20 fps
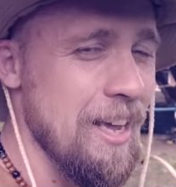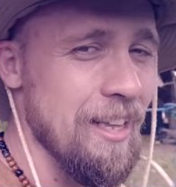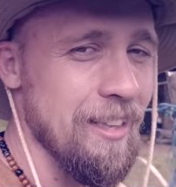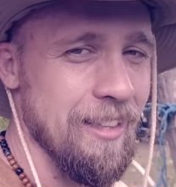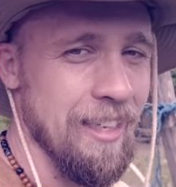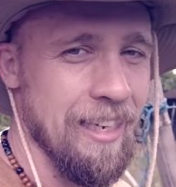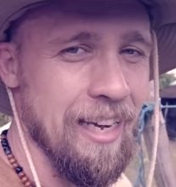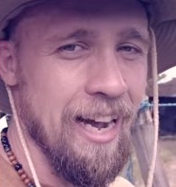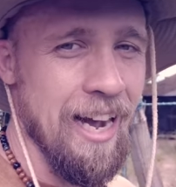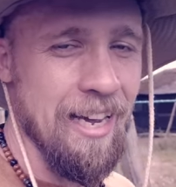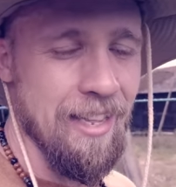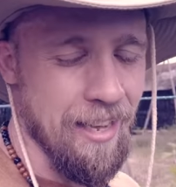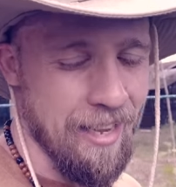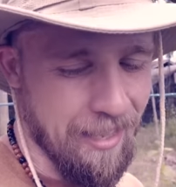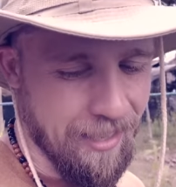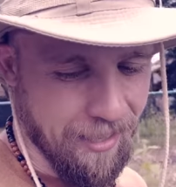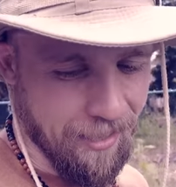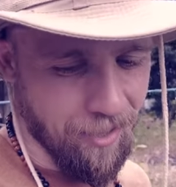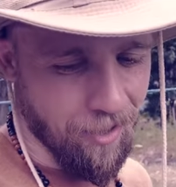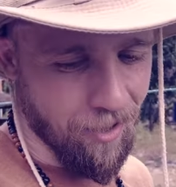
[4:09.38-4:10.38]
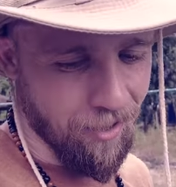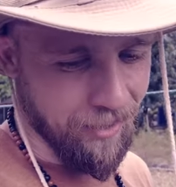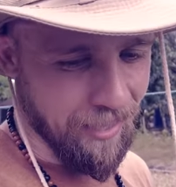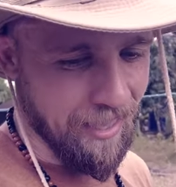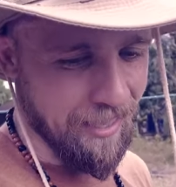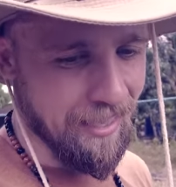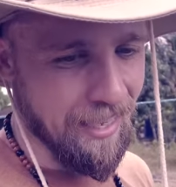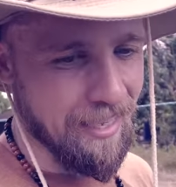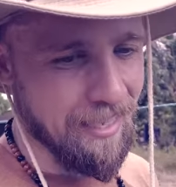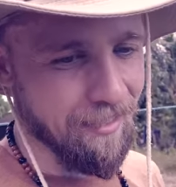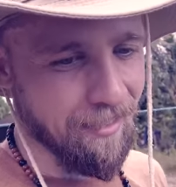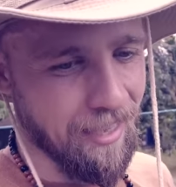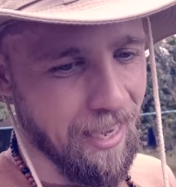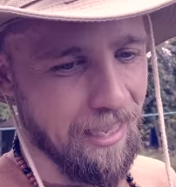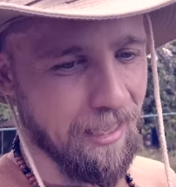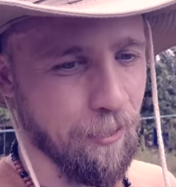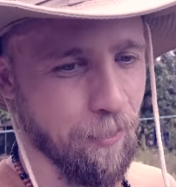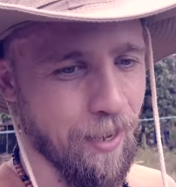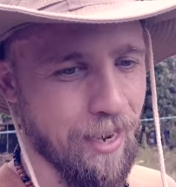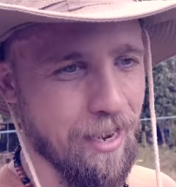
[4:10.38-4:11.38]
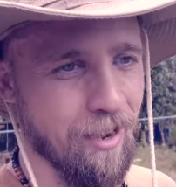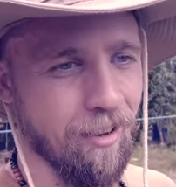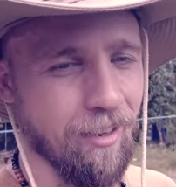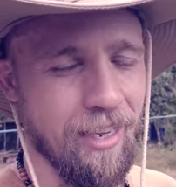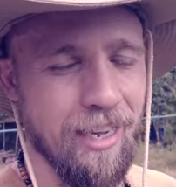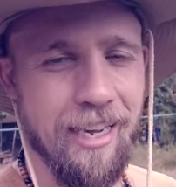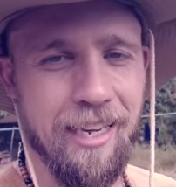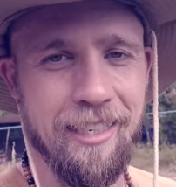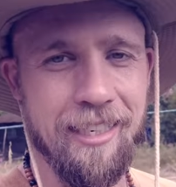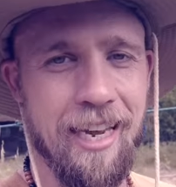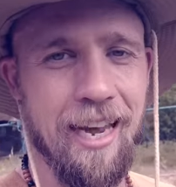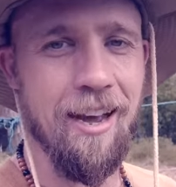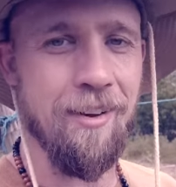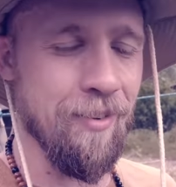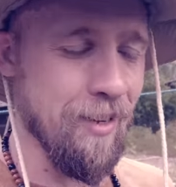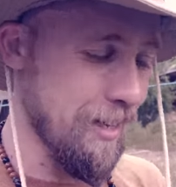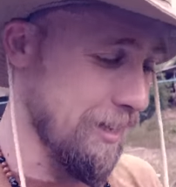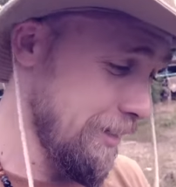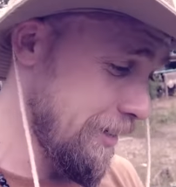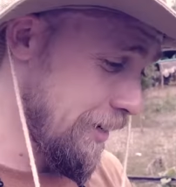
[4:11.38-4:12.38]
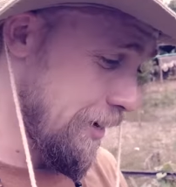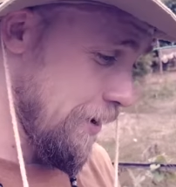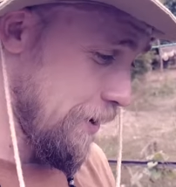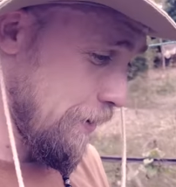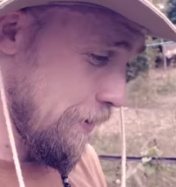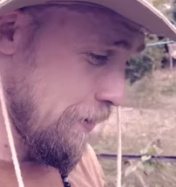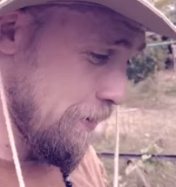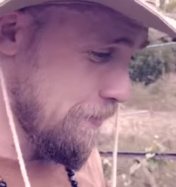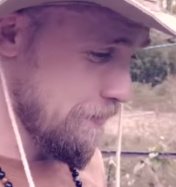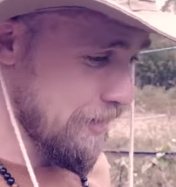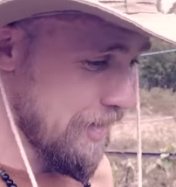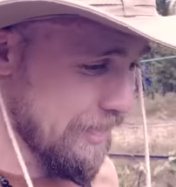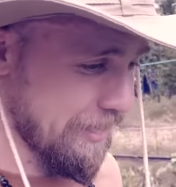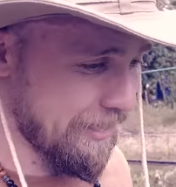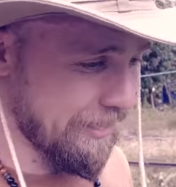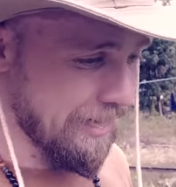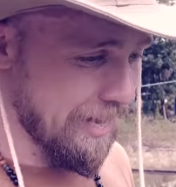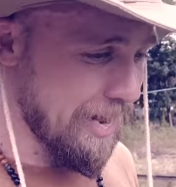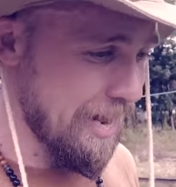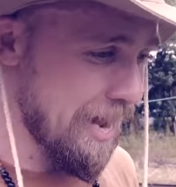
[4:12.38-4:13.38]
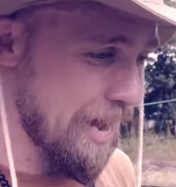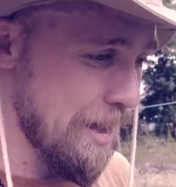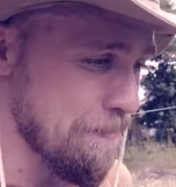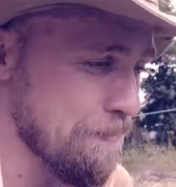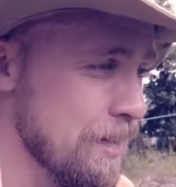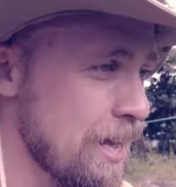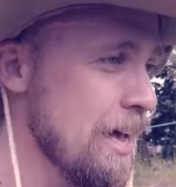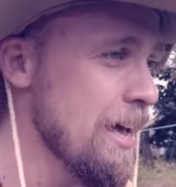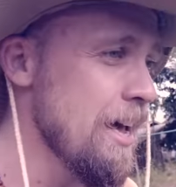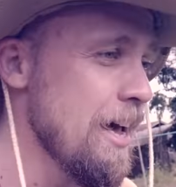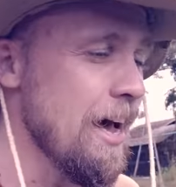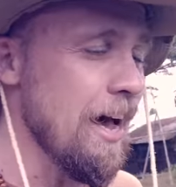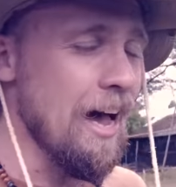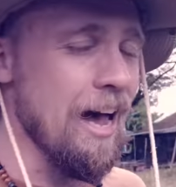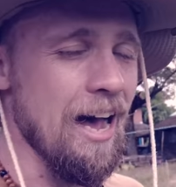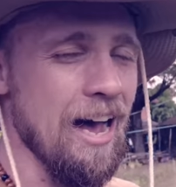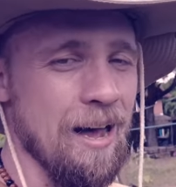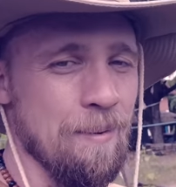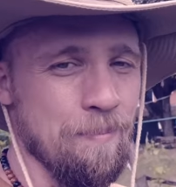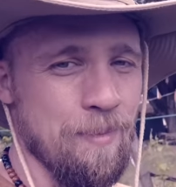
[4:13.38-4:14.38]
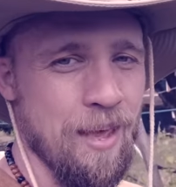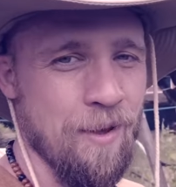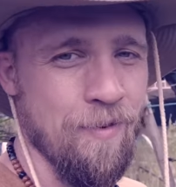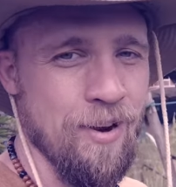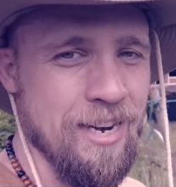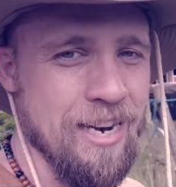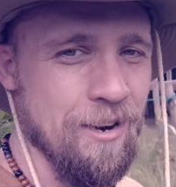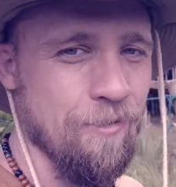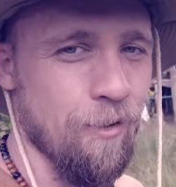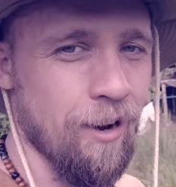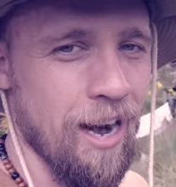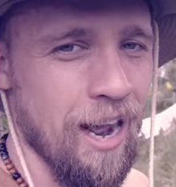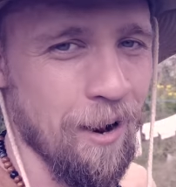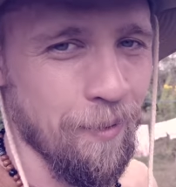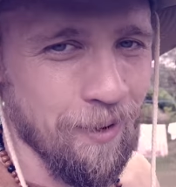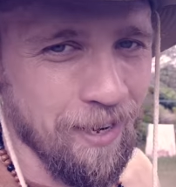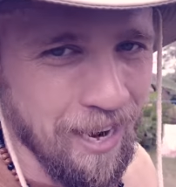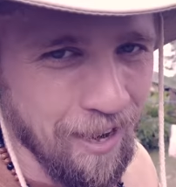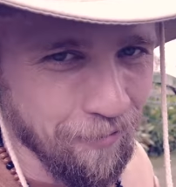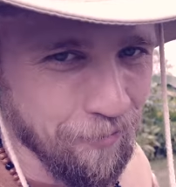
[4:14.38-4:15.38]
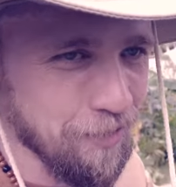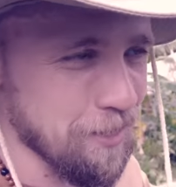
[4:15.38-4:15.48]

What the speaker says: The guy that installed it said you'll get 20 odd years out of it. So let's see. If it did run out, we'd have